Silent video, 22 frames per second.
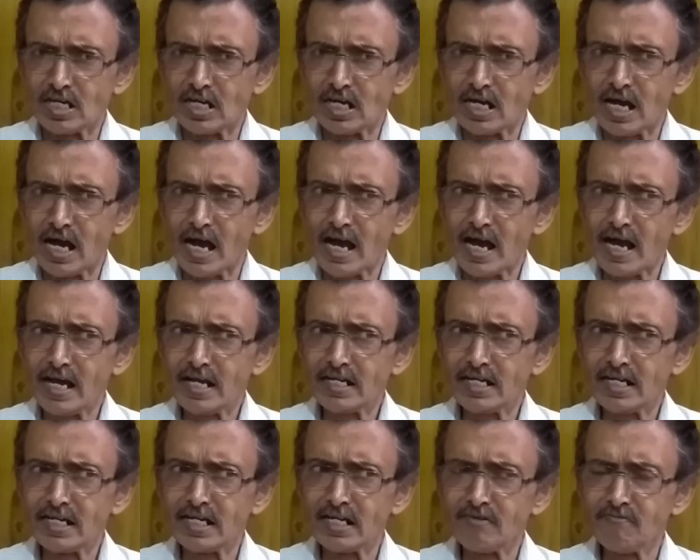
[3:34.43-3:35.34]

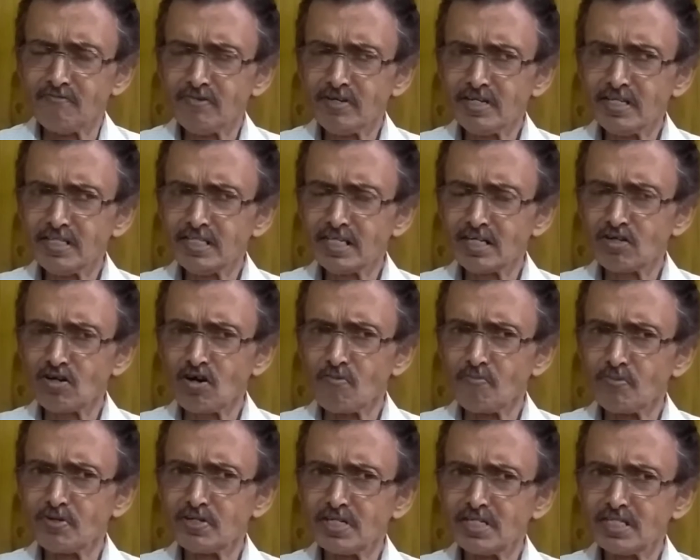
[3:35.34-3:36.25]
and living in the
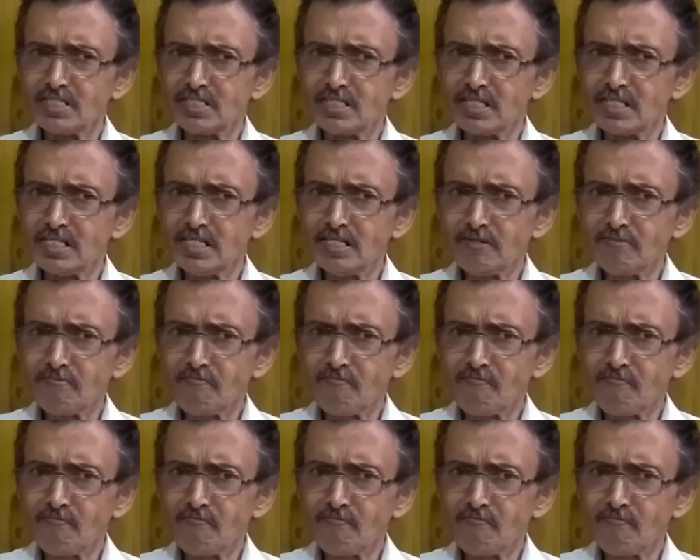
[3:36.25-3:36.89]
community,